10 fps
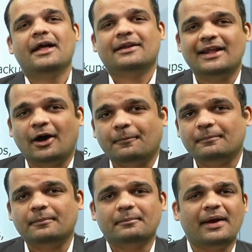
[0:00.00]
Now,
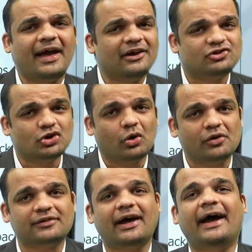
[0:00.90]

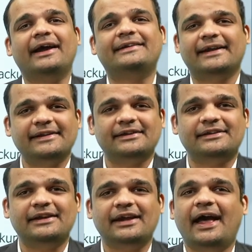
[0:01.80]
Azure's
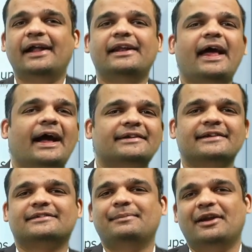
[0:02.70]
identity and
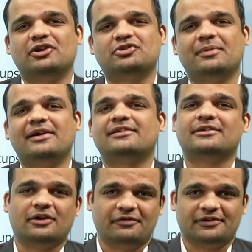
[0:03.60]
access management
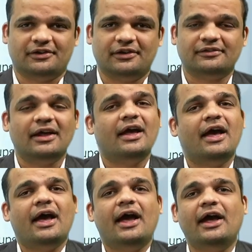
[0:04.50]
services
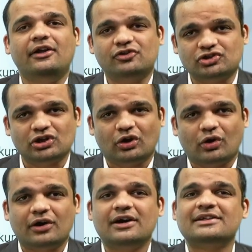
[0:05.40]

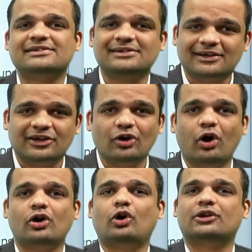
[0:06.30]
ensure
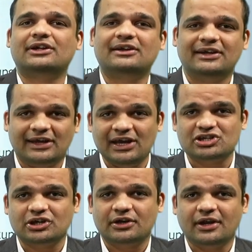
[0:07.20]
secure
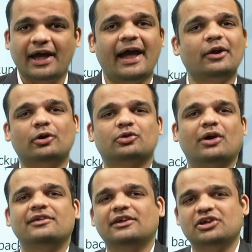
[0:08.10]
authentication and
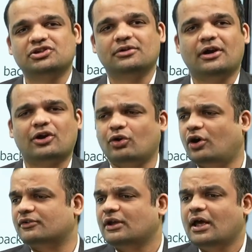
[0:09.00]
authorization
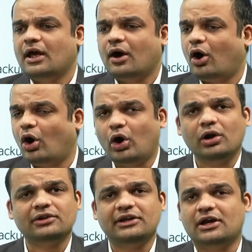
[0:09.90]
across
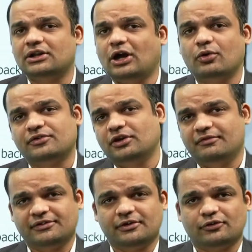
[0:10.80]
all the cloud
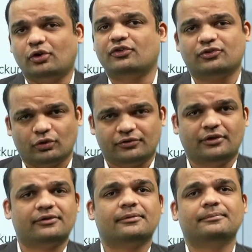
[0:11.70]
services or
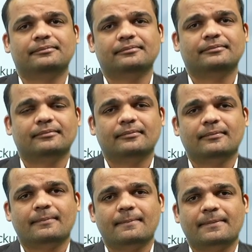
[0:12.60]
resources.
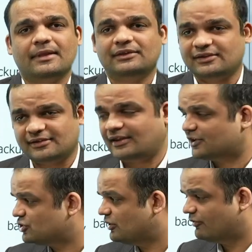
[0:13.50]
This is
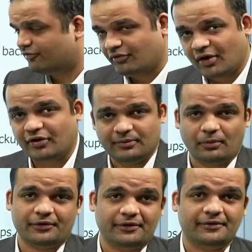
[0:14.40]
actually very
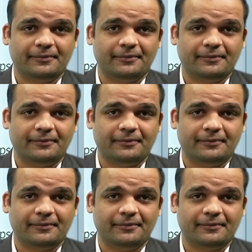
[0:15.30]
important.